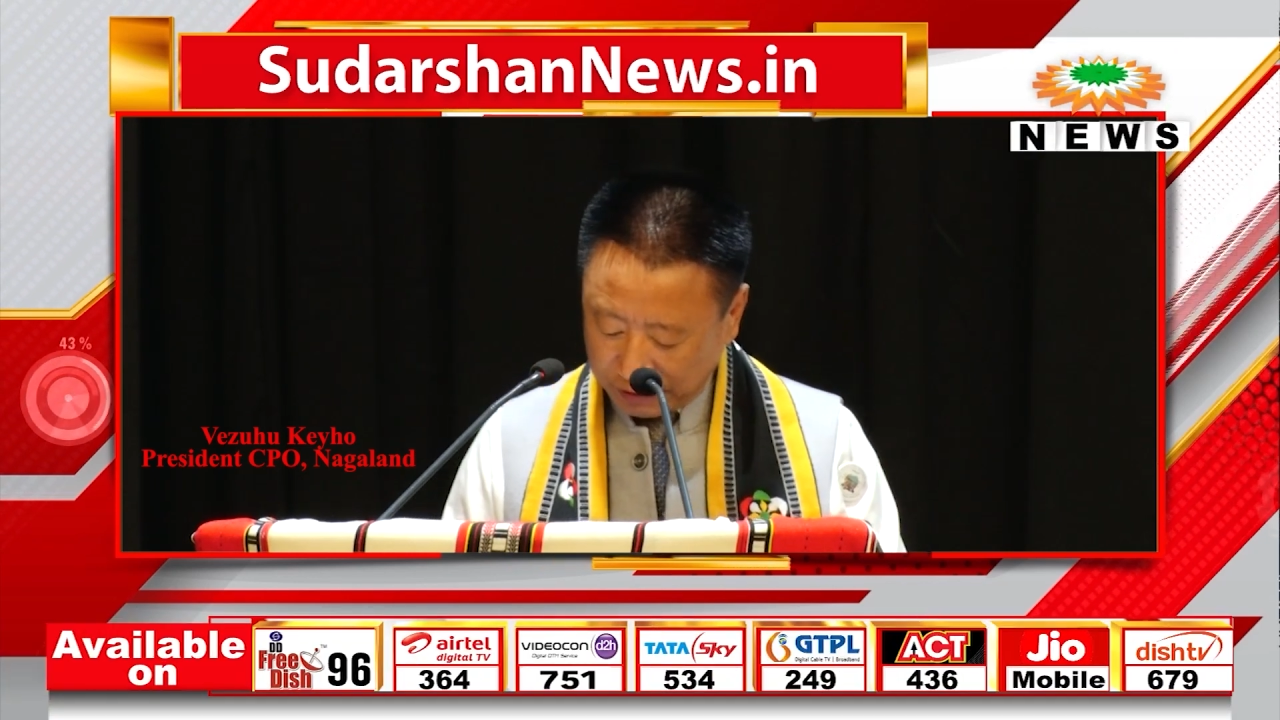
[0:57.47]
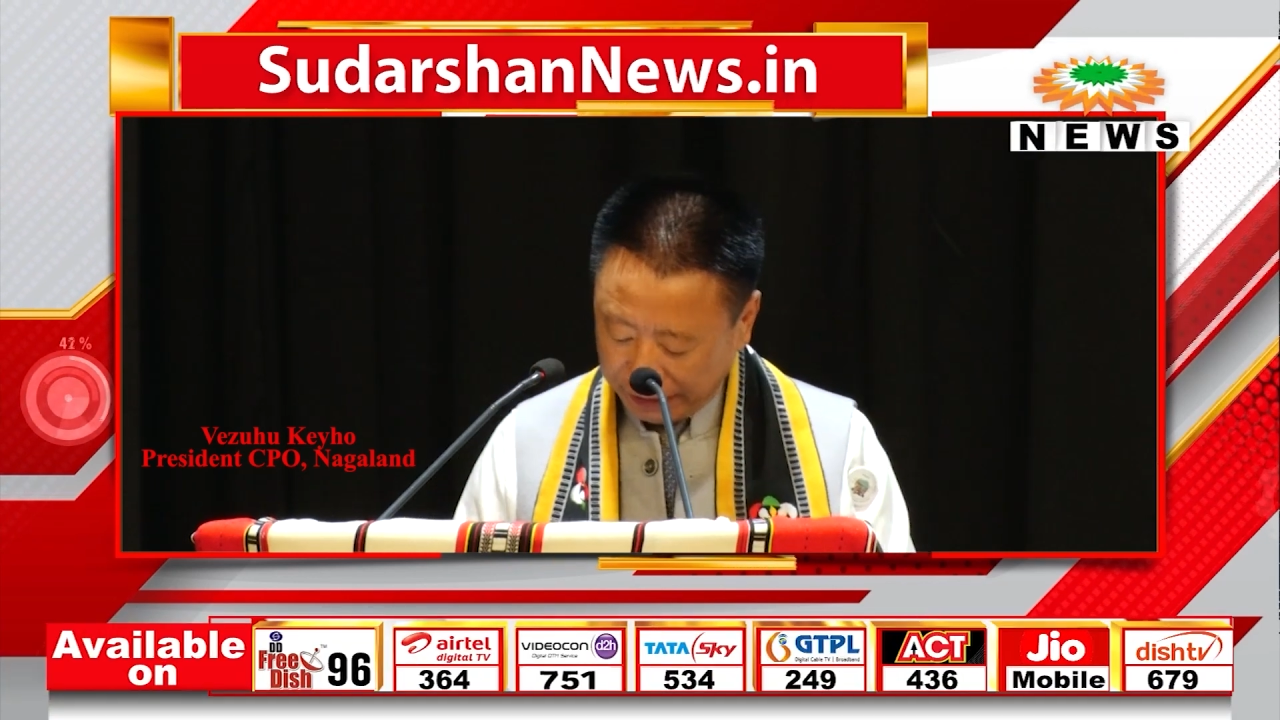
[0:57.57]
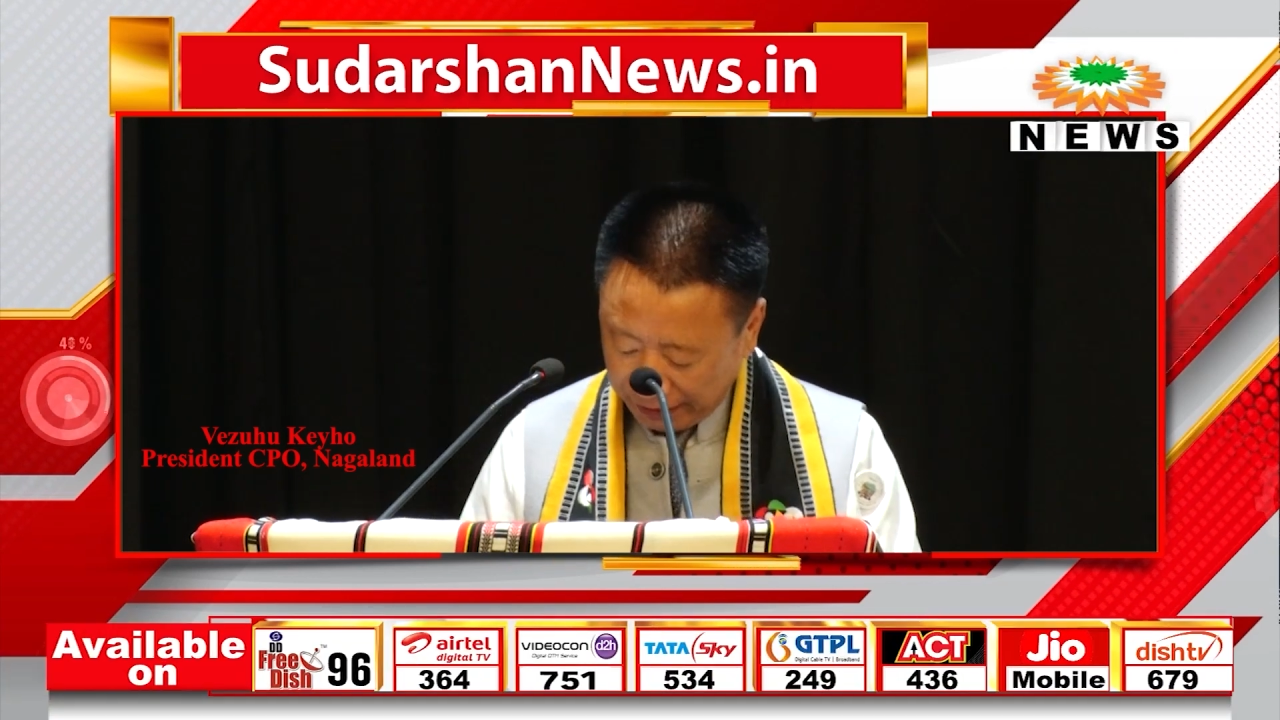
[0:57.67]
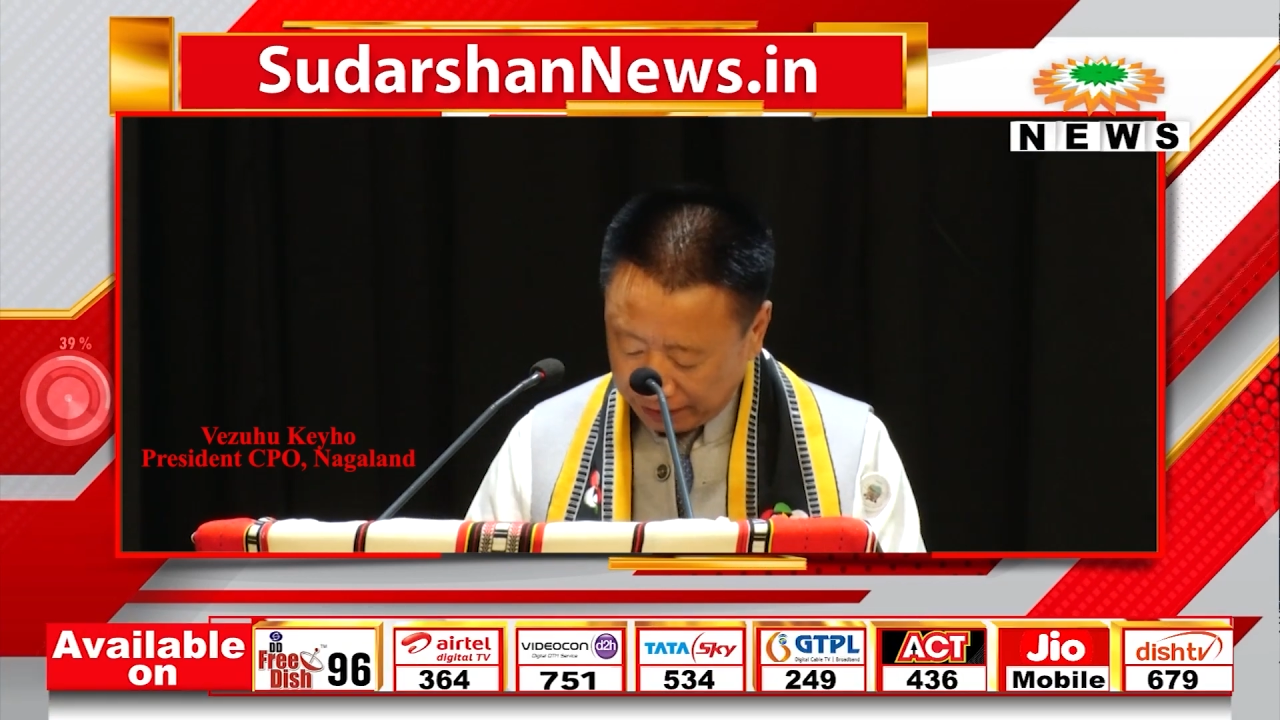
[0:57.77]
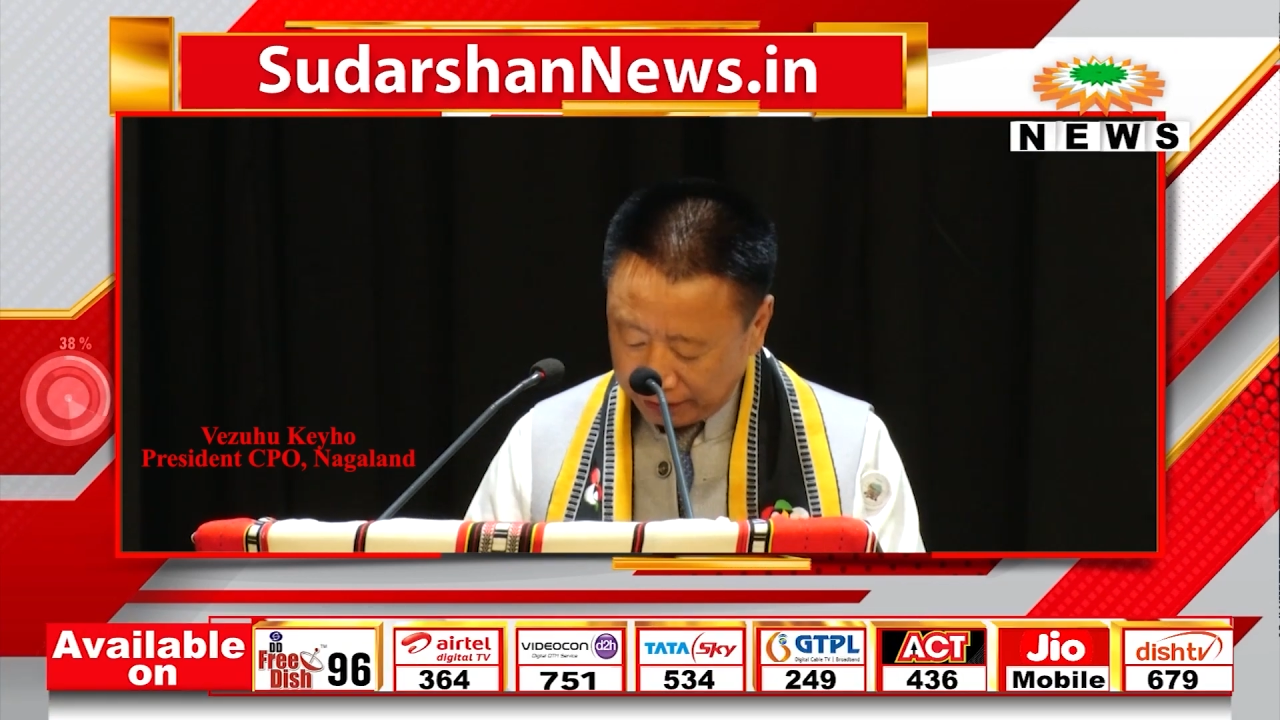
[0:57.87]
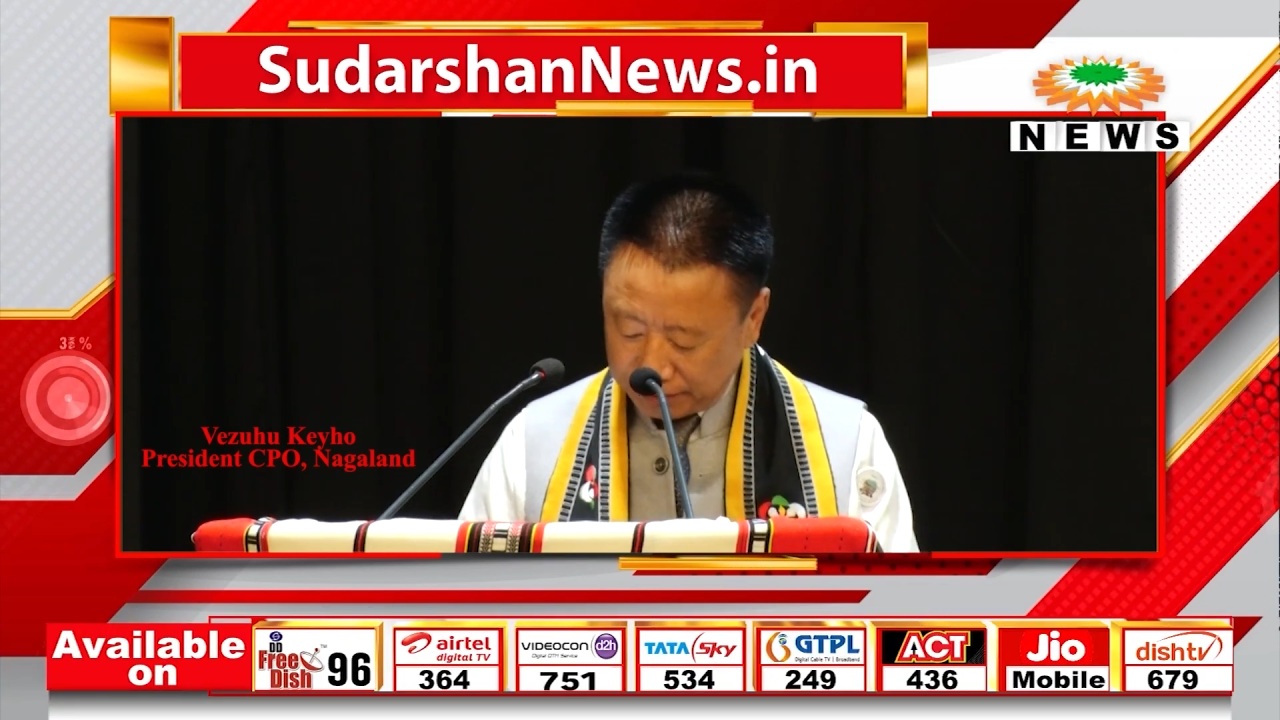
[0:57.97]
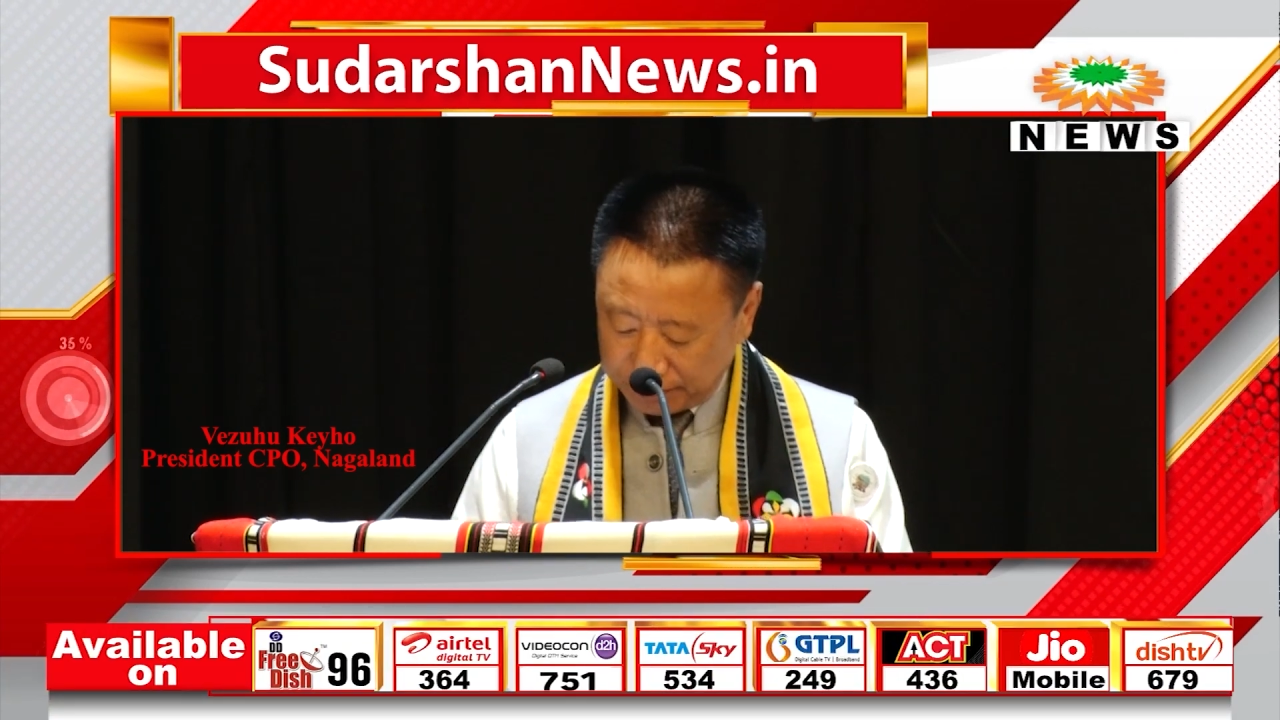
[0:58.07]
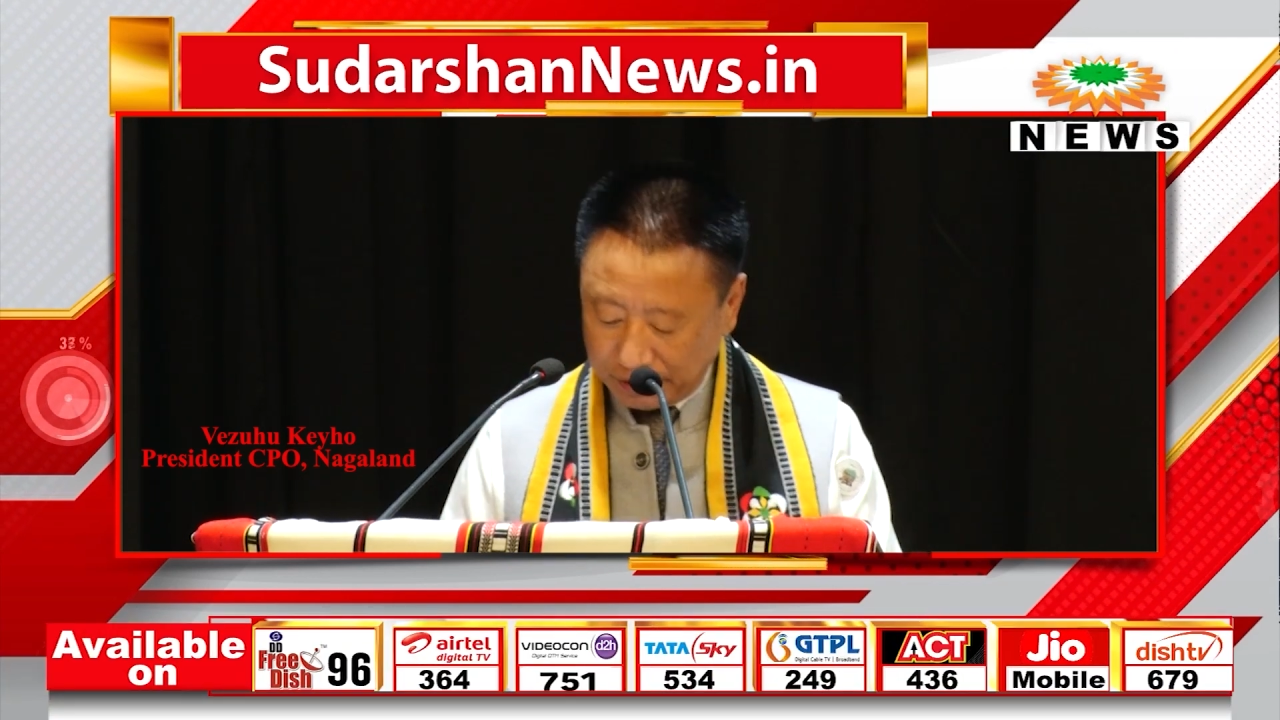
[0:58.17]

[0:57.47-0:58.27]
Delhi,